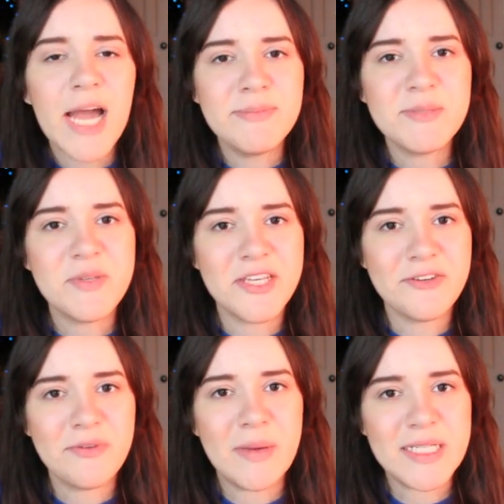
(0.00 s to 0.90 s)
I'm
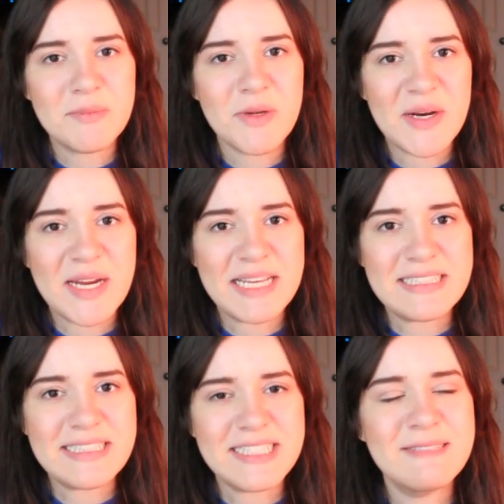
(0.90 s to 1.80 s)
speaking from
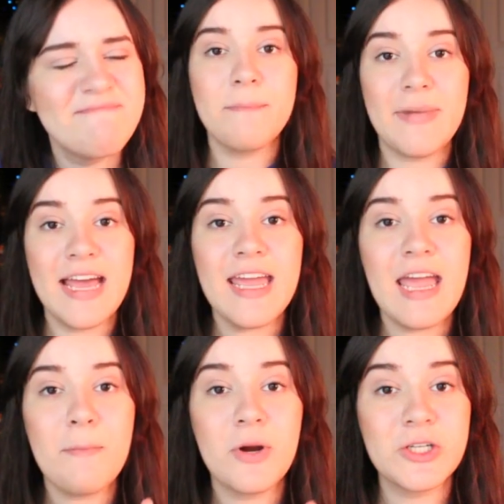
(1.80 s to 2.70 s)
experience.
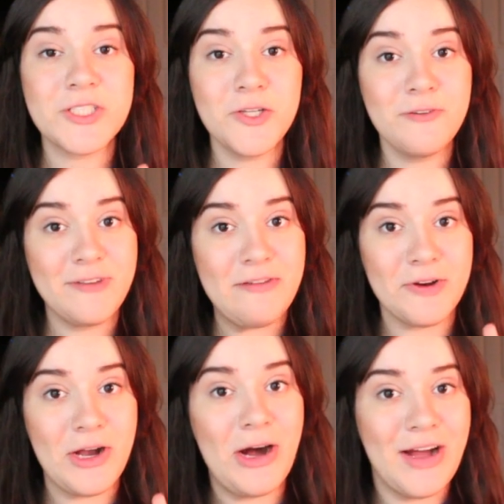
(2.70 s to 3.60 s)
My personal
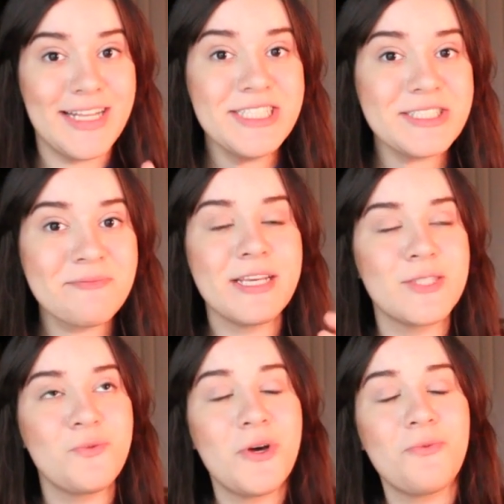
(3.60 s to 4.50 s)
favorite haunt
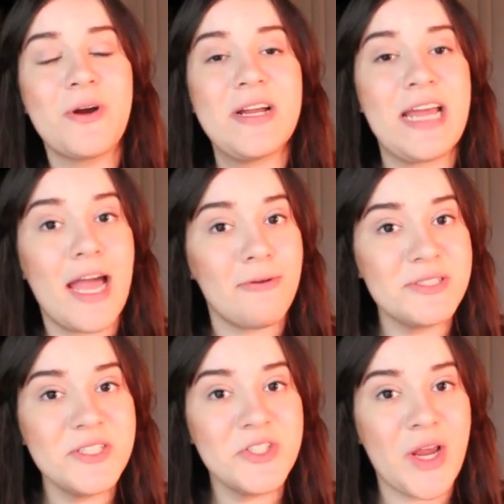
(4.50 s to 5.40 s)
is one wherein I
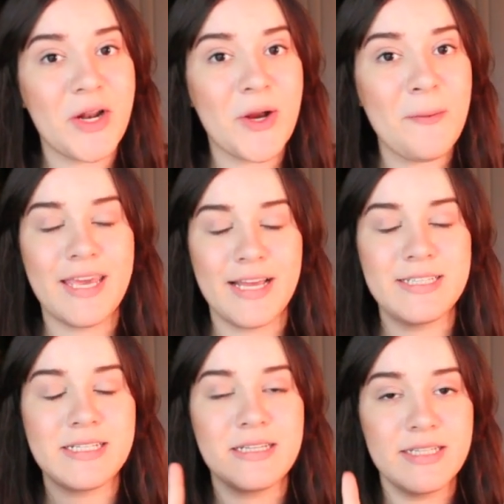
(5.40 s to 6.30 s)
was the traitor,
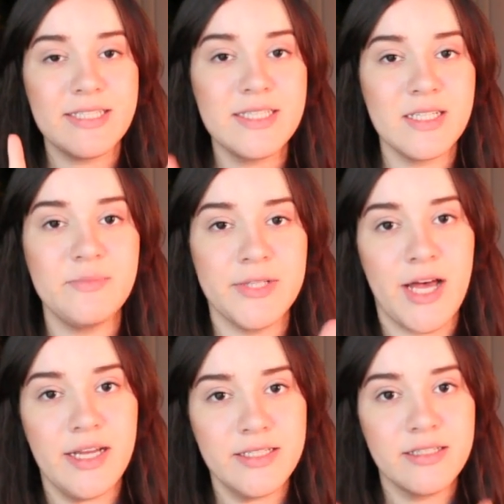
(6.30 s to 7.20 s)
and this is the
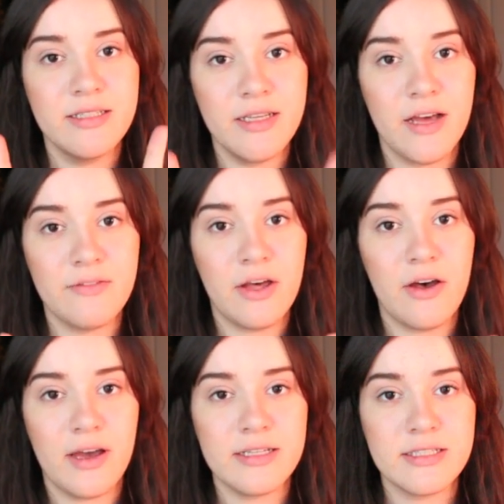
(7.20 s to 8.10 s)
plot of the
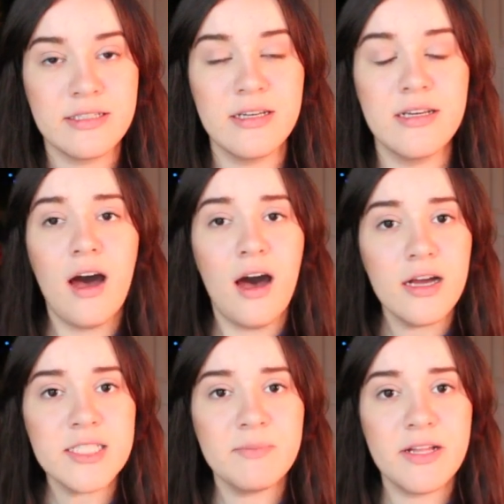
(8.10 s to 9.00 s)
haunt.
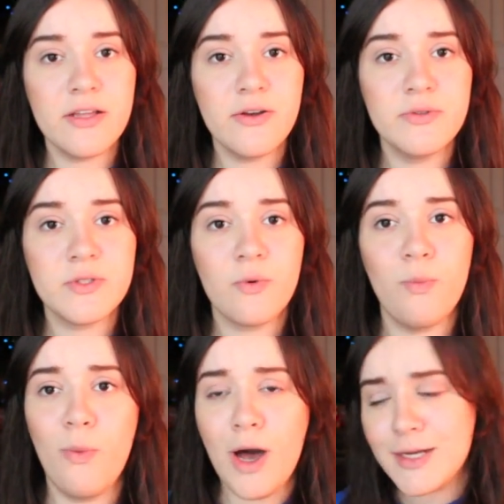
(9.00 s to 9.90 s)
Ox Bellows
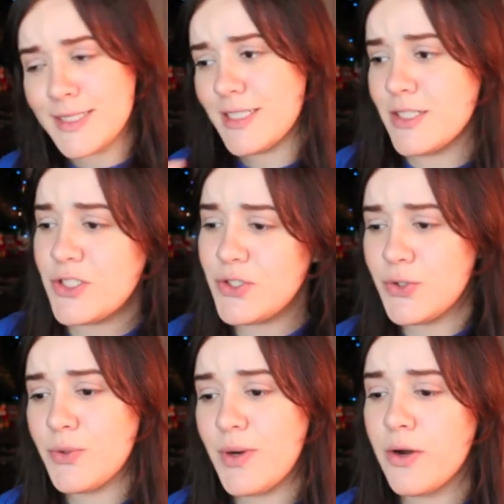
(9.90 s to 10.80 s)
walks
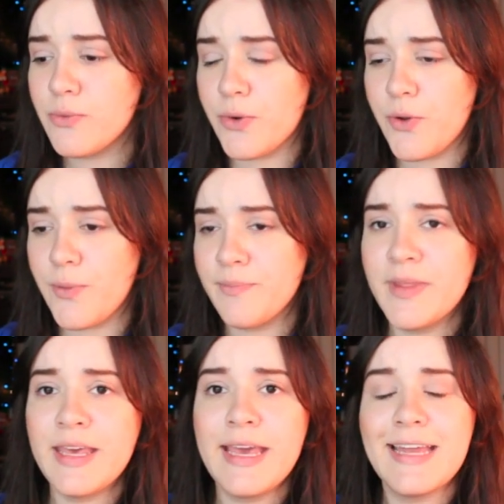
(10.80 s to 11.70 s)
into a room
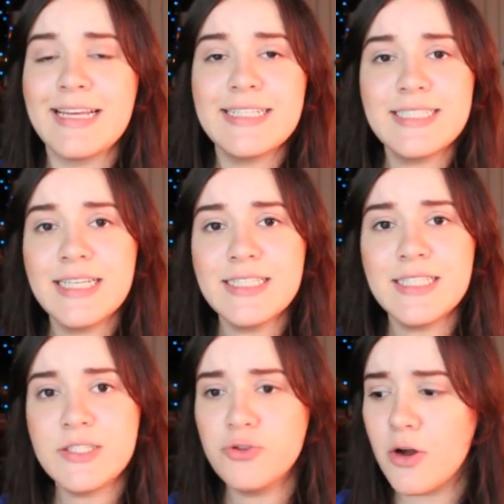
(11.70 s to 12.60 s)
and he sees
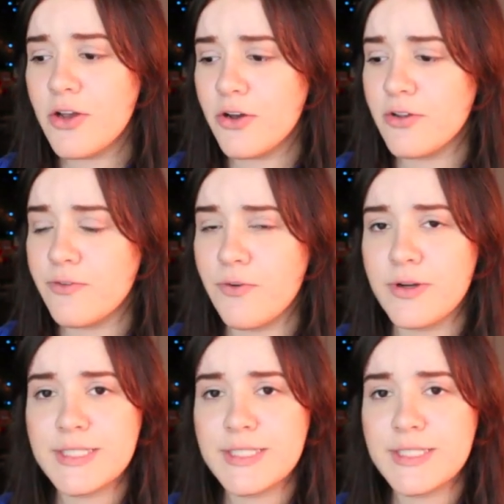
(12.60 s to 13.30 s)
this drawing on the floor.